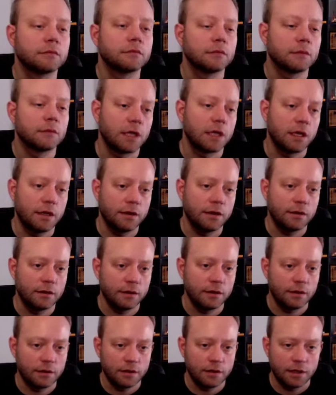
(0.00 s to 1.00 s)
Okay,
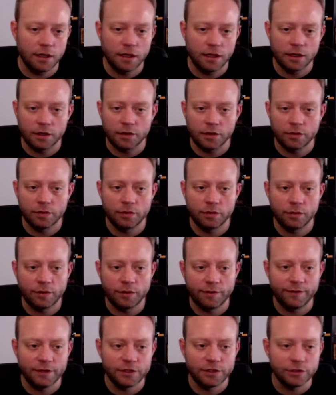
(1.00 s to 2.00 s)
go through the
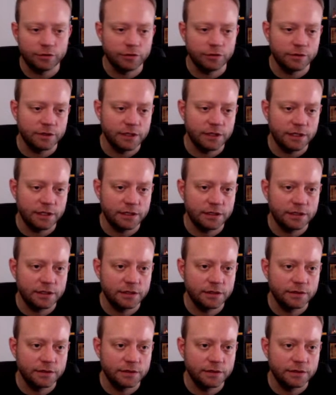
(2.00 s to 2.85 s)
renovation crews list.